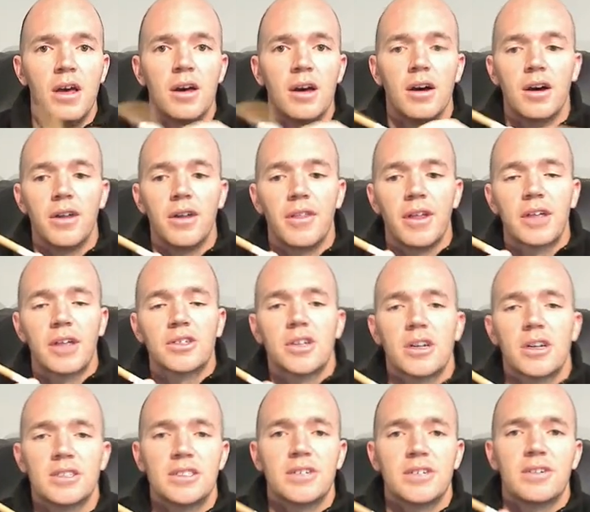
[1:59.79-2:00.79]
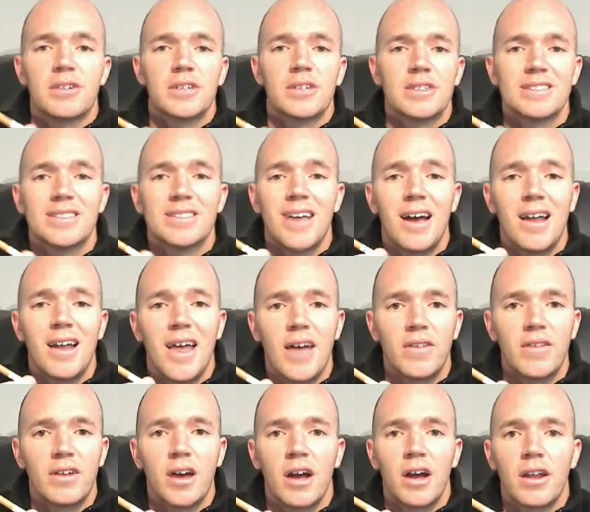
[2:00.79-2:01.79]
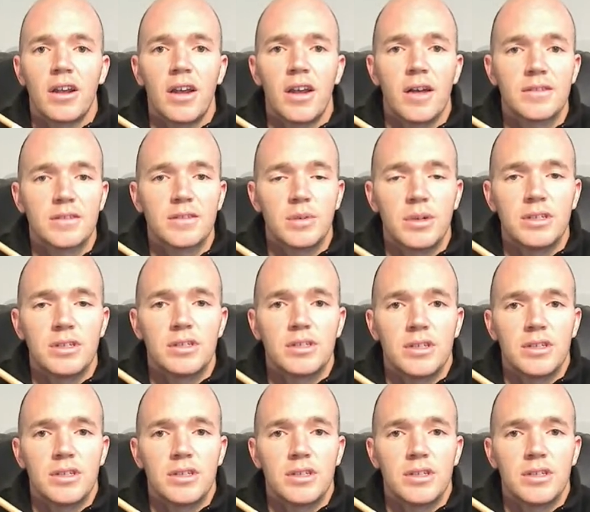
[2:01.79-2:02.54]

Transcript: The electronic cigarette does not have an on and off switch,